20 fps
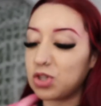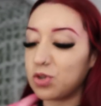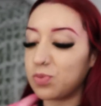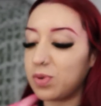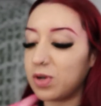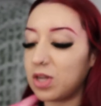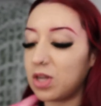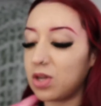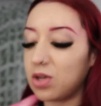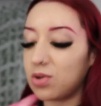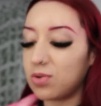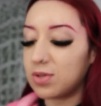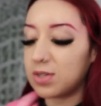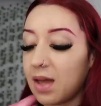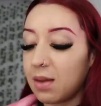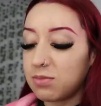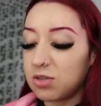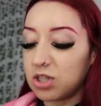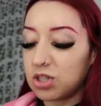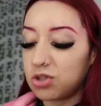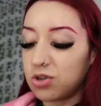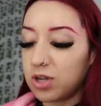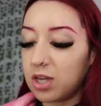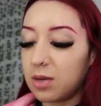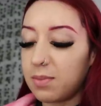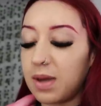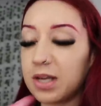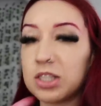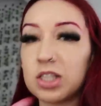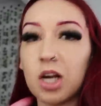super cute I'm just
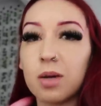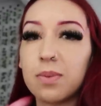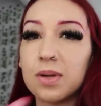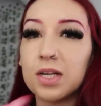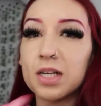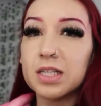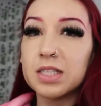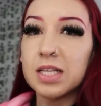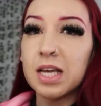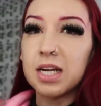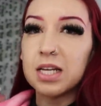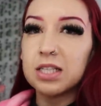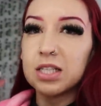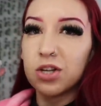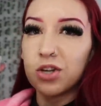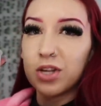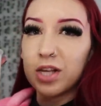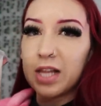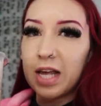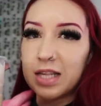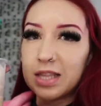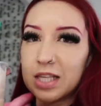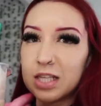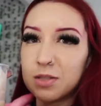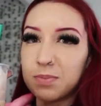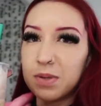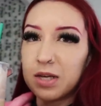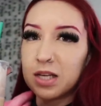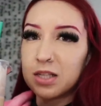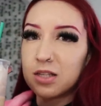drinking my Starbucks and it's literally like
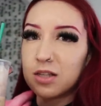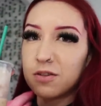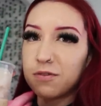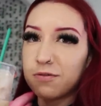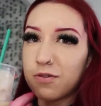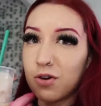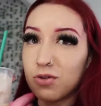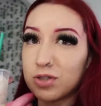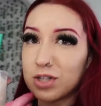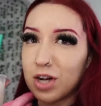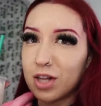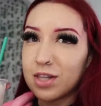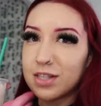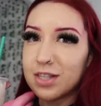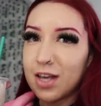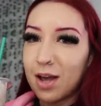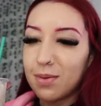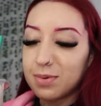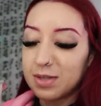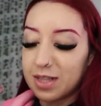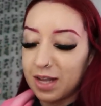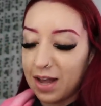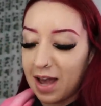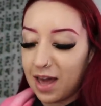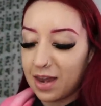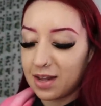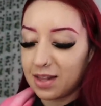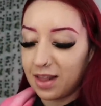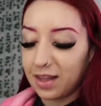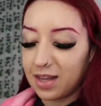this because it's frozen on the top because I
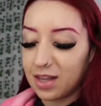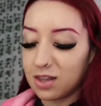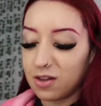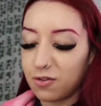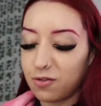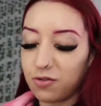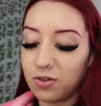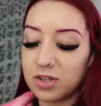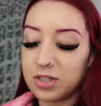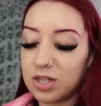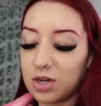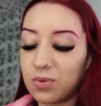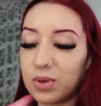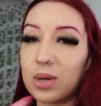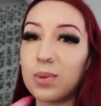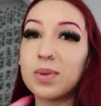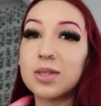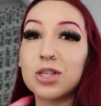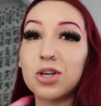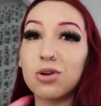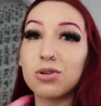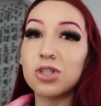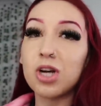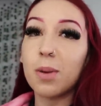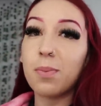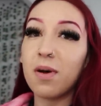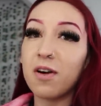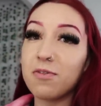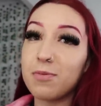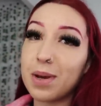had it like in the freezer when I went to go
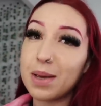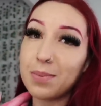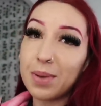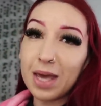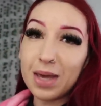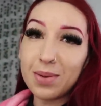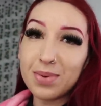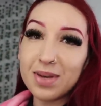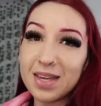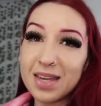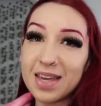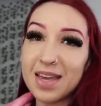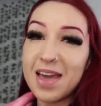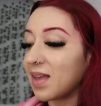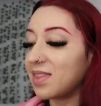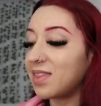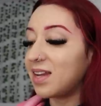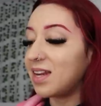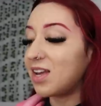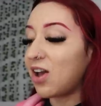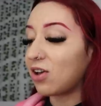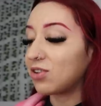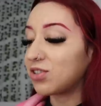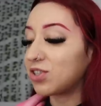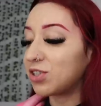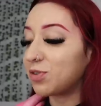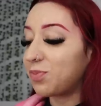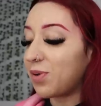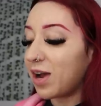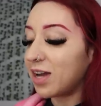drop off my baby coffee and then he also
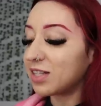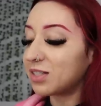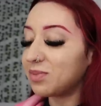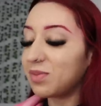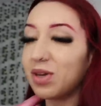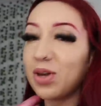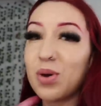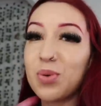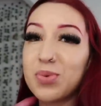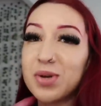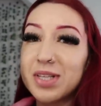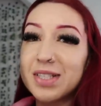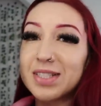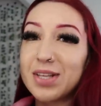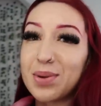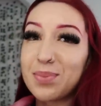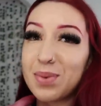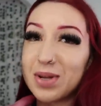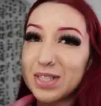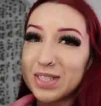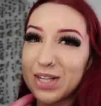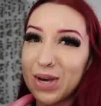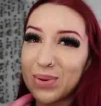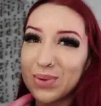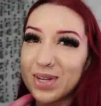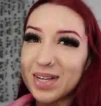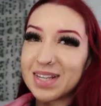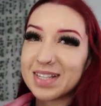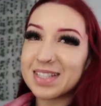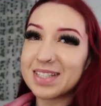surprised me with some
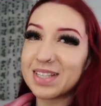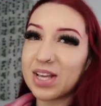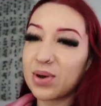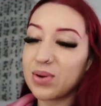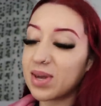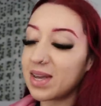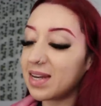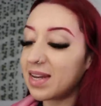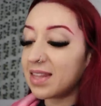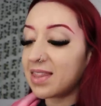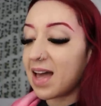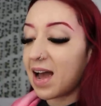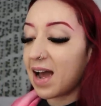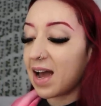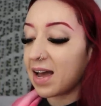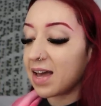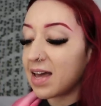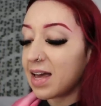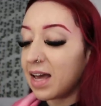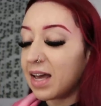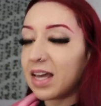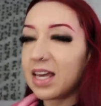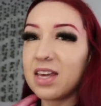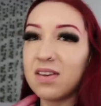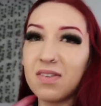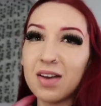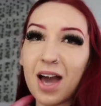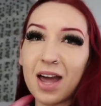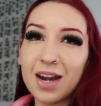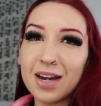donuts so he did that he
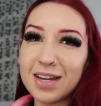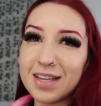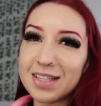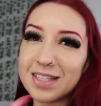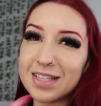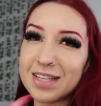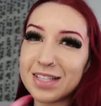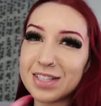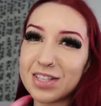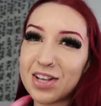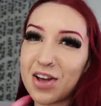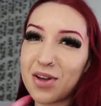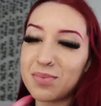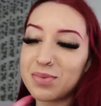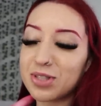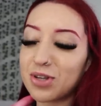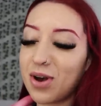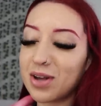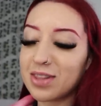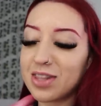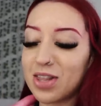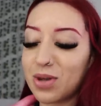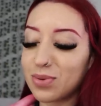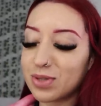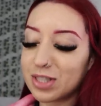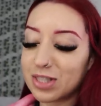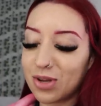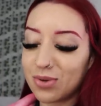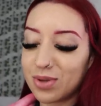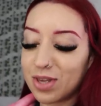even got Anicia some so i thought that
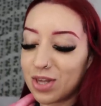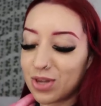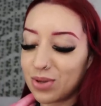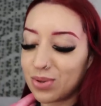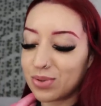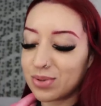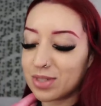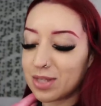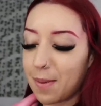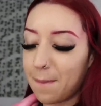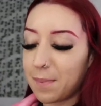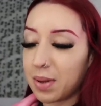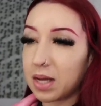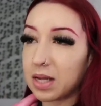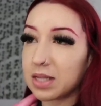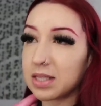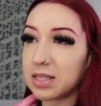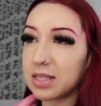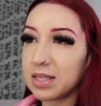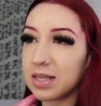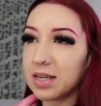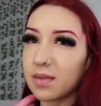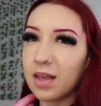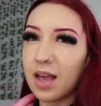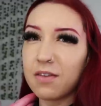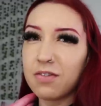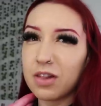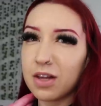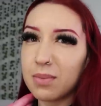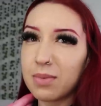was so cute but
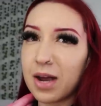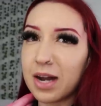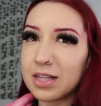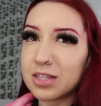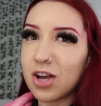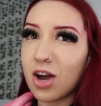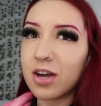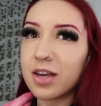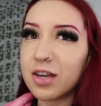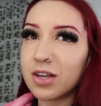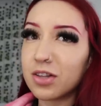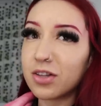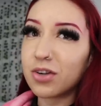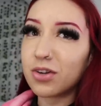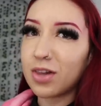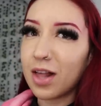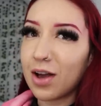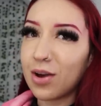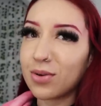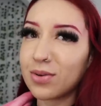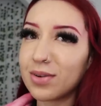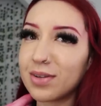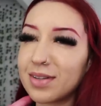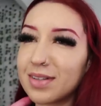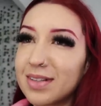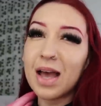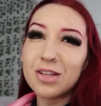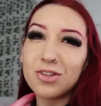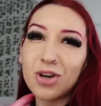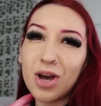i feel like i'm kind of talking a little loud
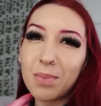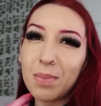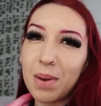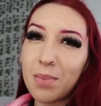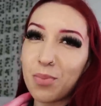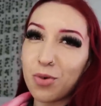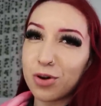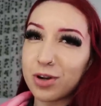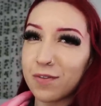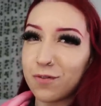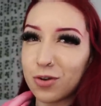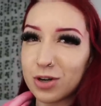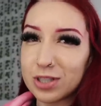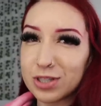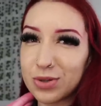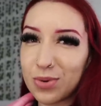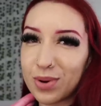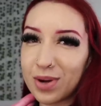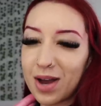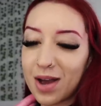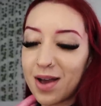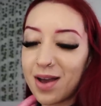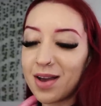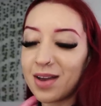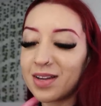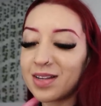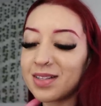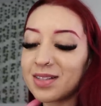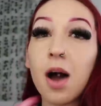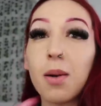i still got my morning voice going
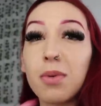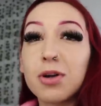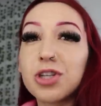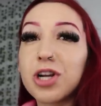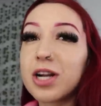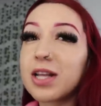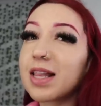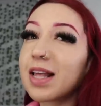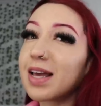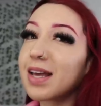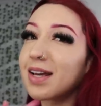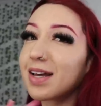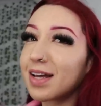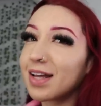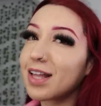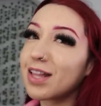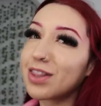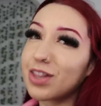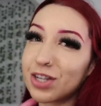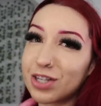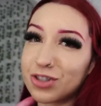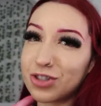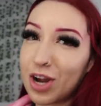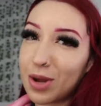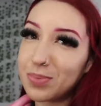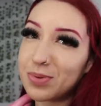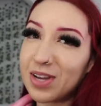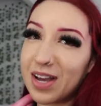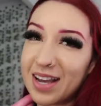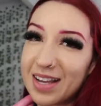on i'm all trying to like thirst
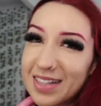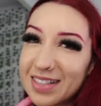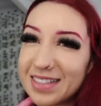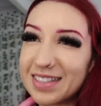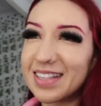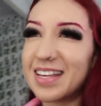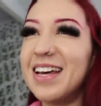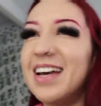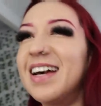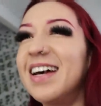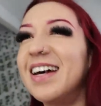trap you guys